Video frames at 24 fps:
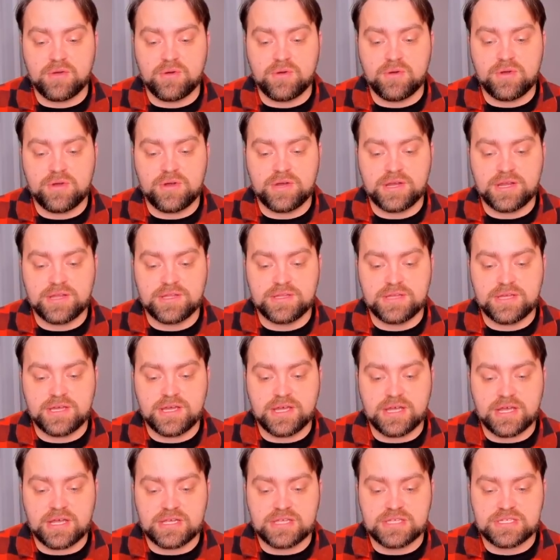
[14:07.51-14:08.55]

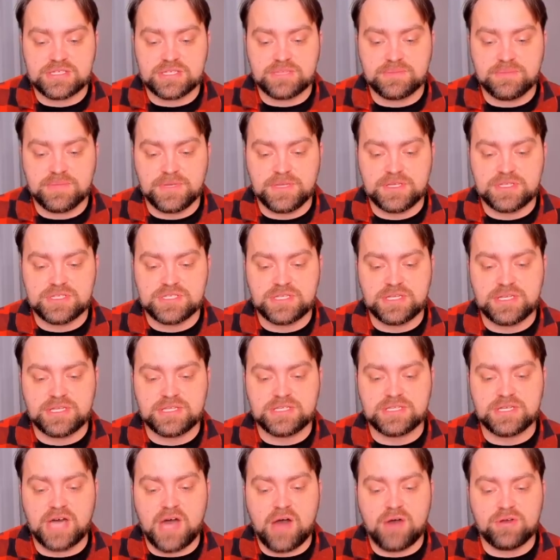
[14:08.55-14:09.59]
Organized, it means
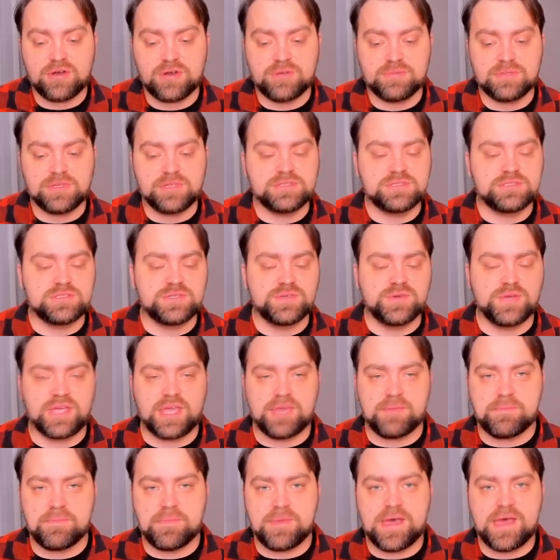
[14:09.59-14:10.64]
that our military
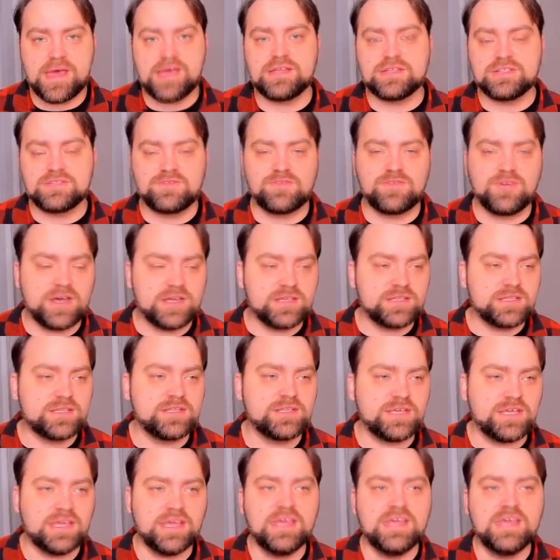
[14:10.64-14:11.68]
command
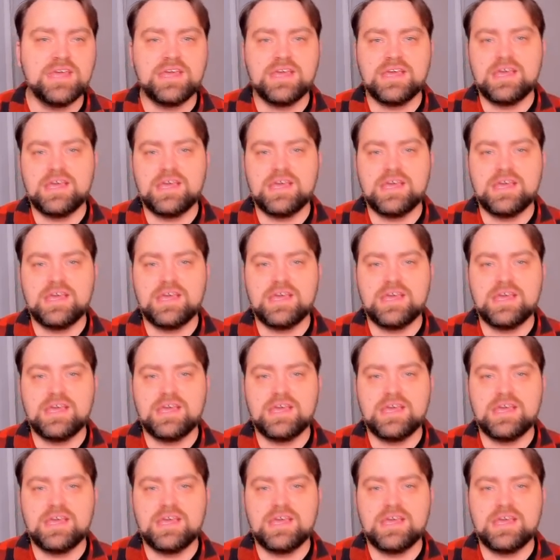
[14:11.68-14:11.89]
finally